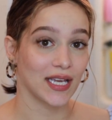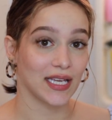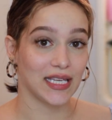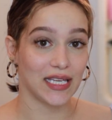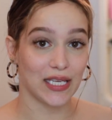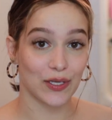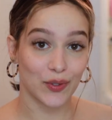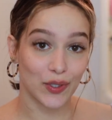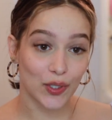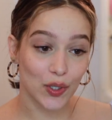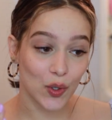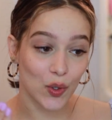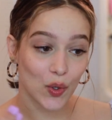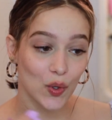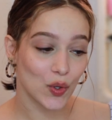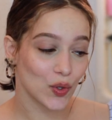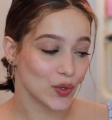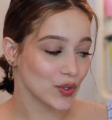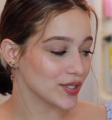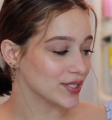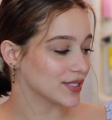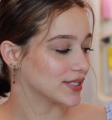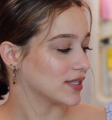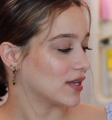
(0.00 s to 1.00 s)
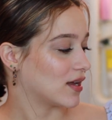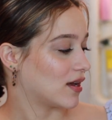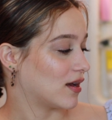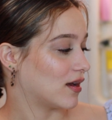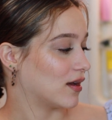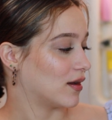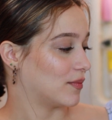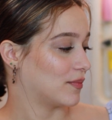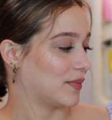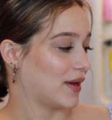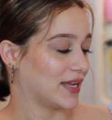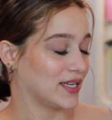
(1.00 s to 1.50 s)
cuticles.
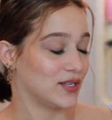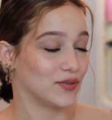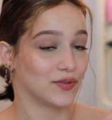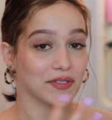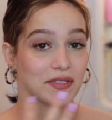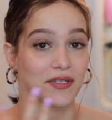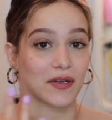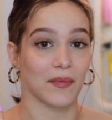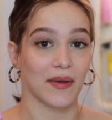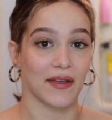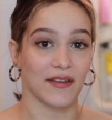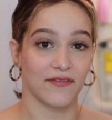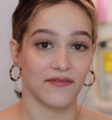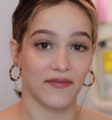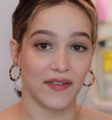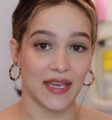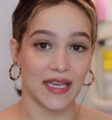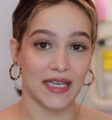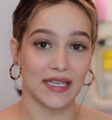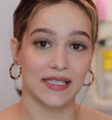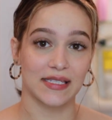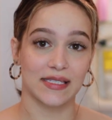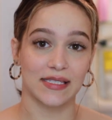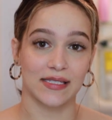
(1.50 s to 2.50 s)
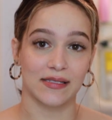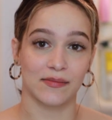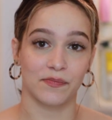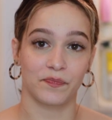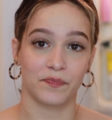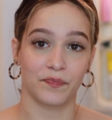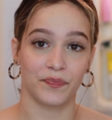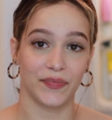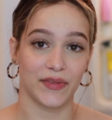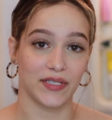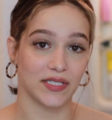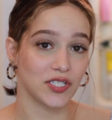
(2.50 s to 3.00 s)
Um, I use it on my face.
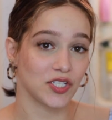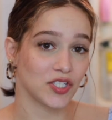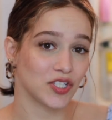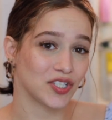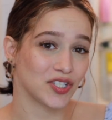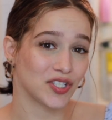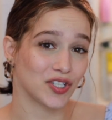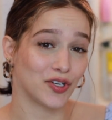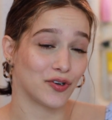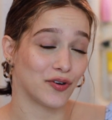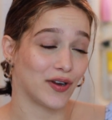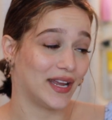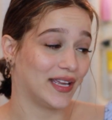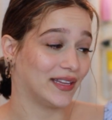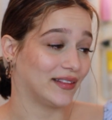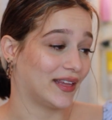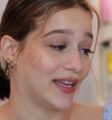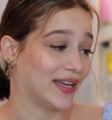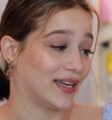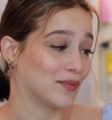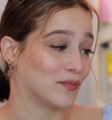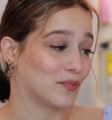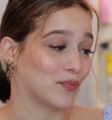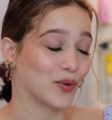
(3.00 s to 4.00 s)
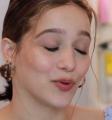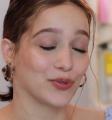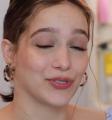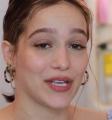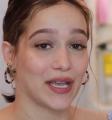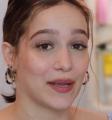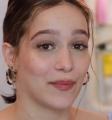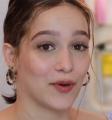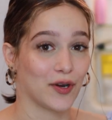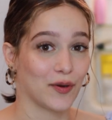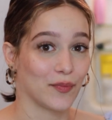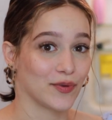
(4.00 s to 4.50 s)
This is just a great like
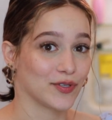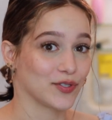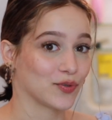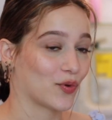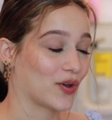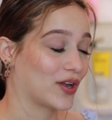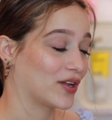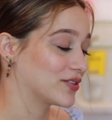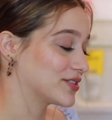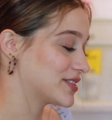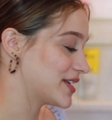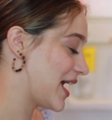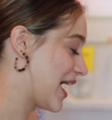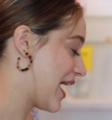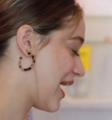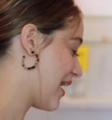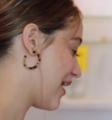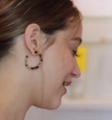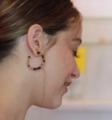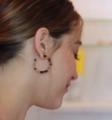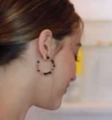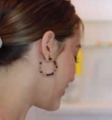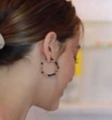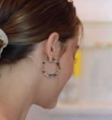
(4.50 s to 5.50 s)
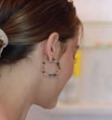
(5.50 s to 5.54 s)
multi-purpose oil to have.